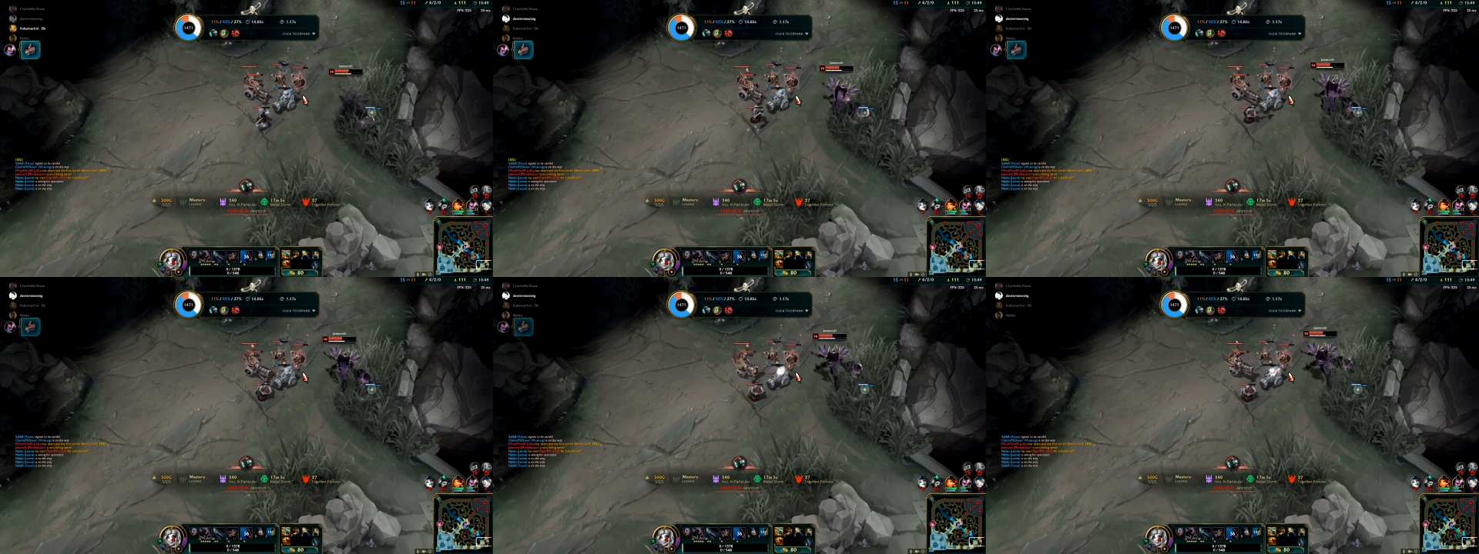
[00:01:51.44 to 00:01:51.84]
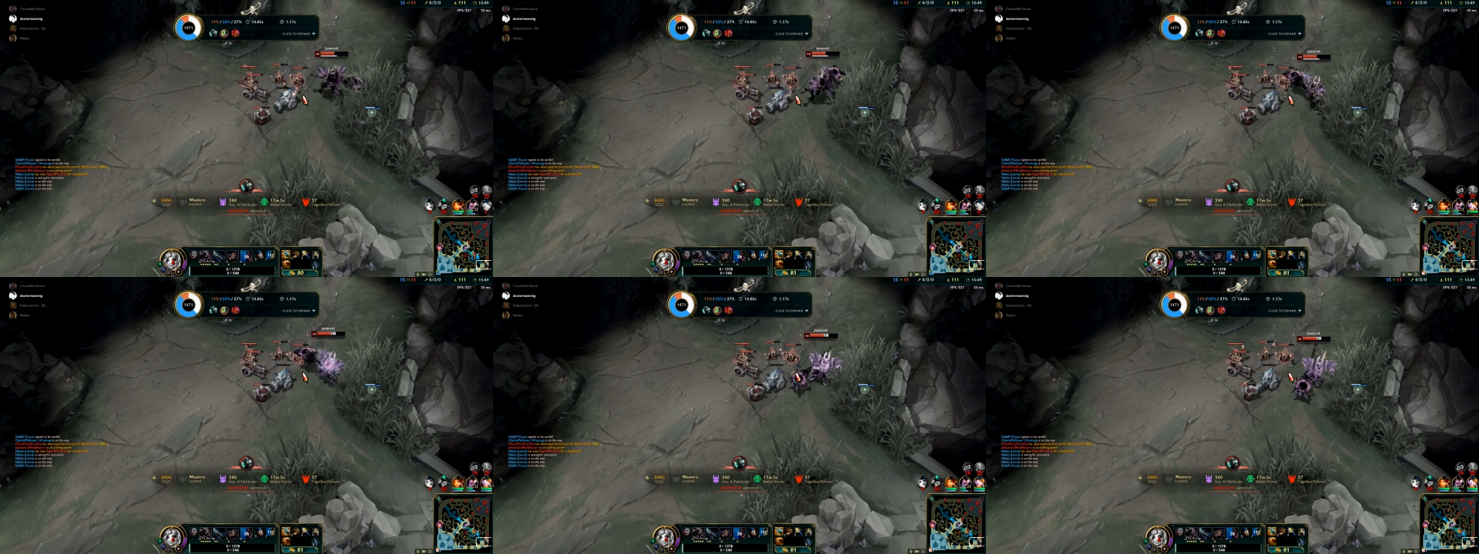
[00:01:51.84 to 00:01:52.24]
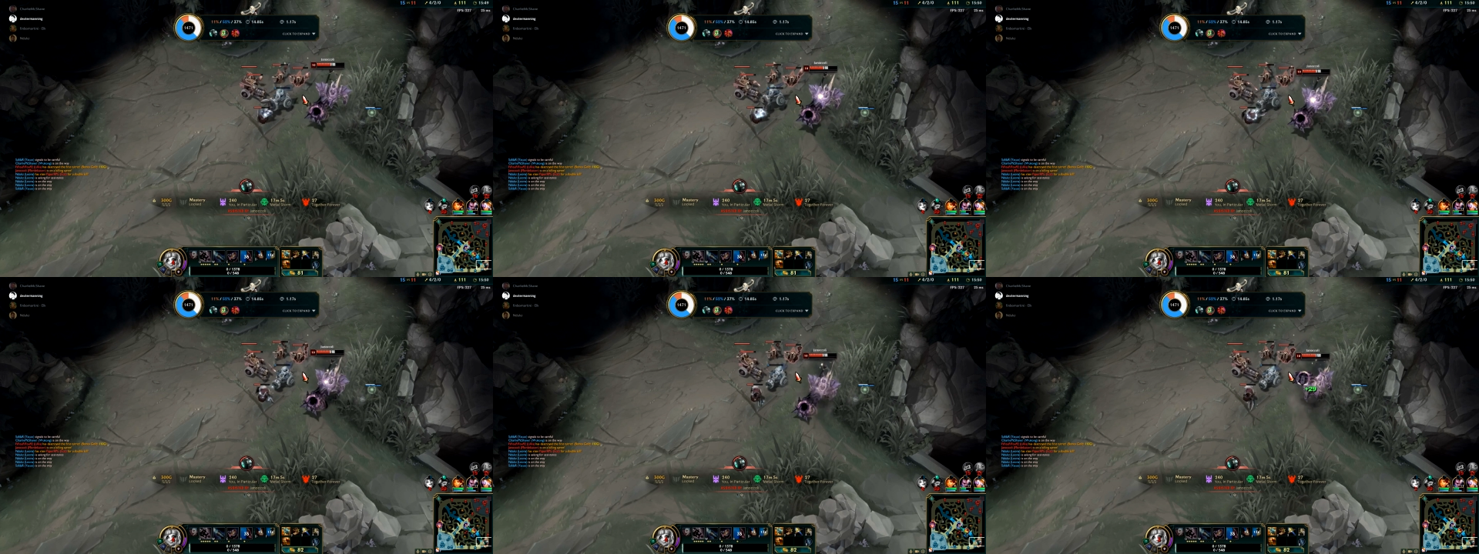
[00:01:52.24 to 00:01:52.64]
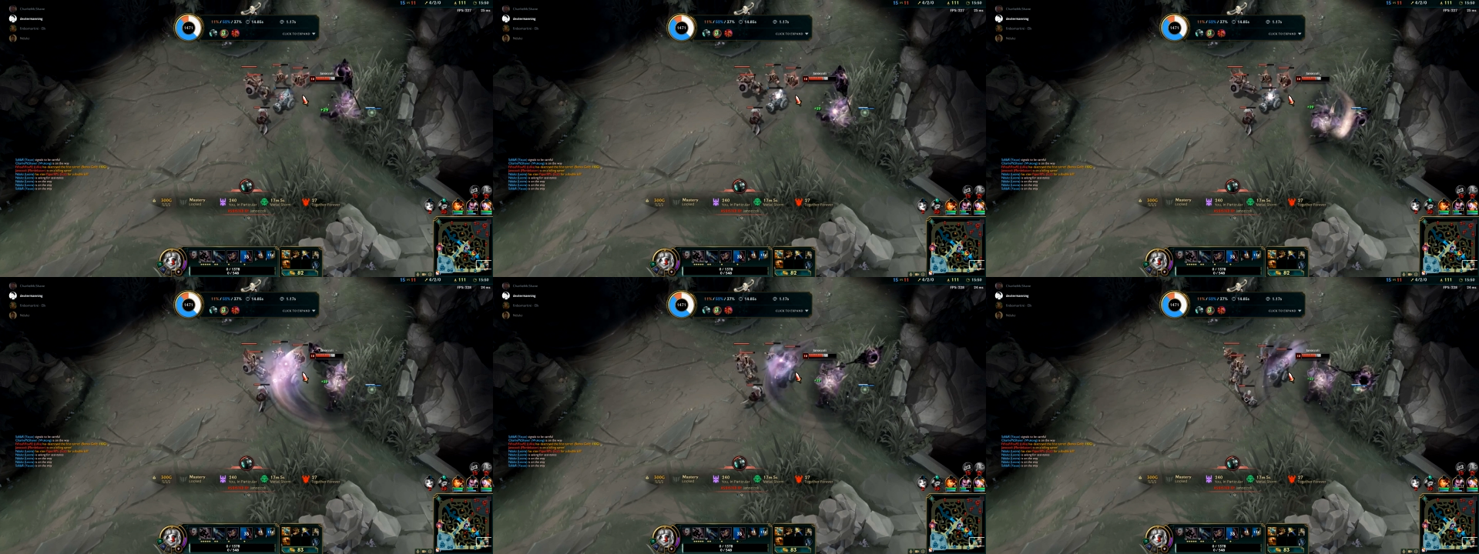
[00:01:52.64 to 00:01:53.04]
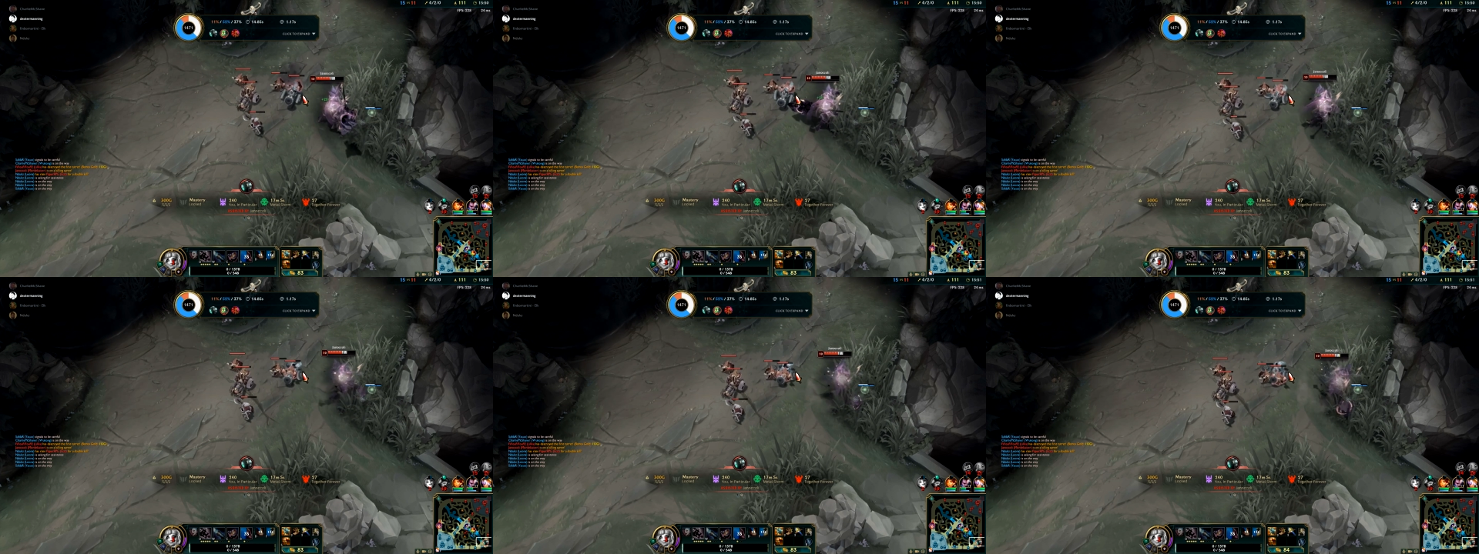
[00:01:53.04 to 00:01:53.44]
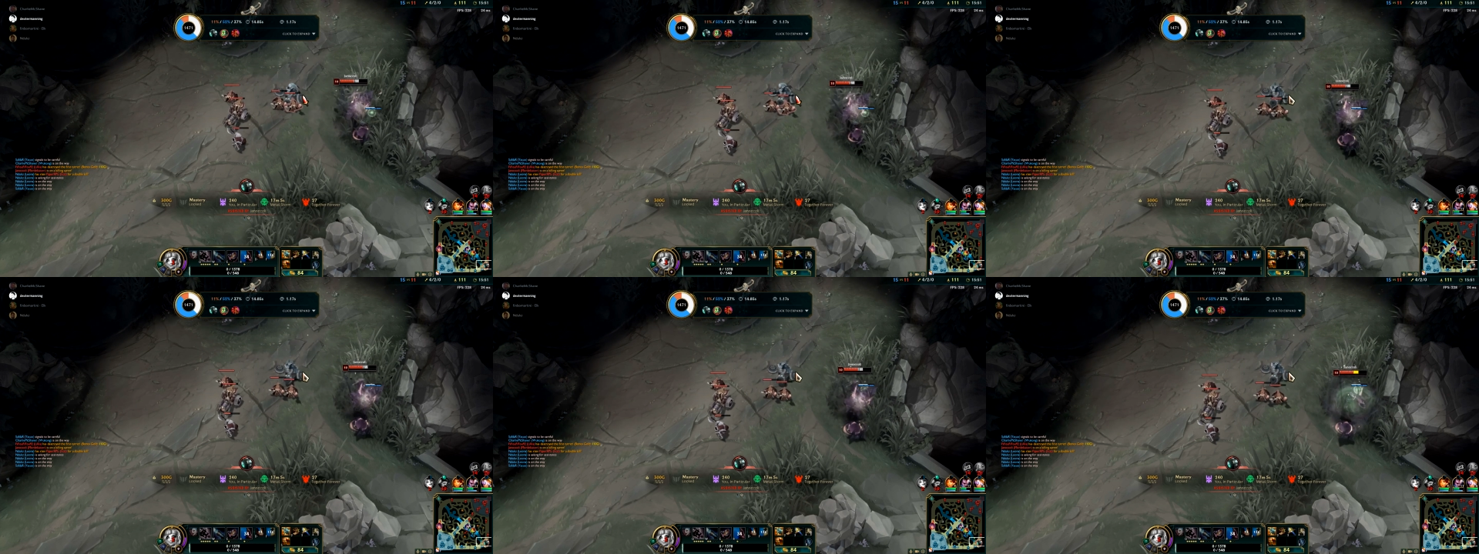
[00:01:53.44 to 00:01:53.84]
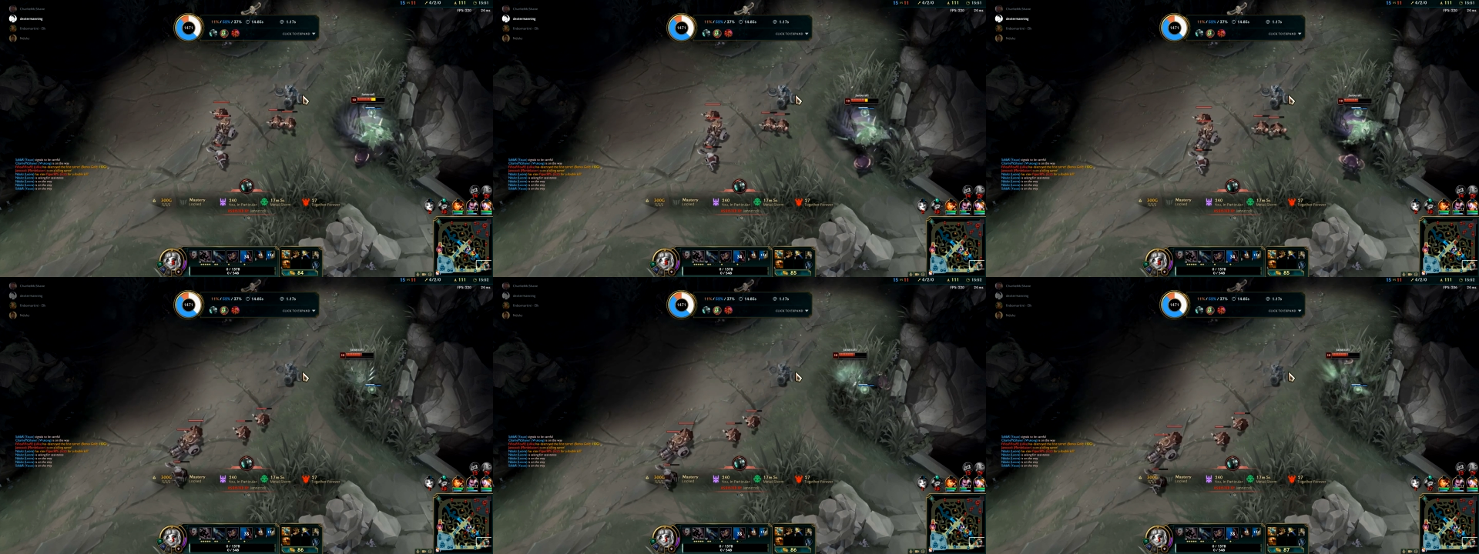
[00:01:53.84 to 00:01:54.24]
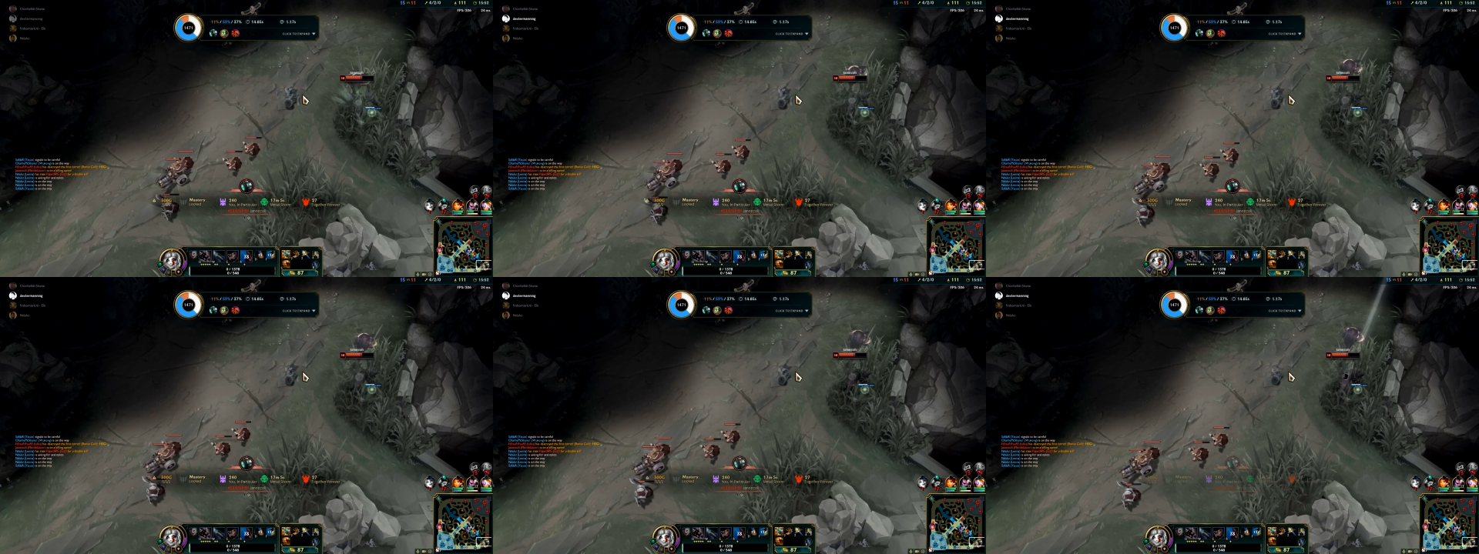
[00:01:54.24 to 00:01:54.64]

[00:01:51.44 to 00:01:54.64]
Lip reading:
[unreadable: no face in view]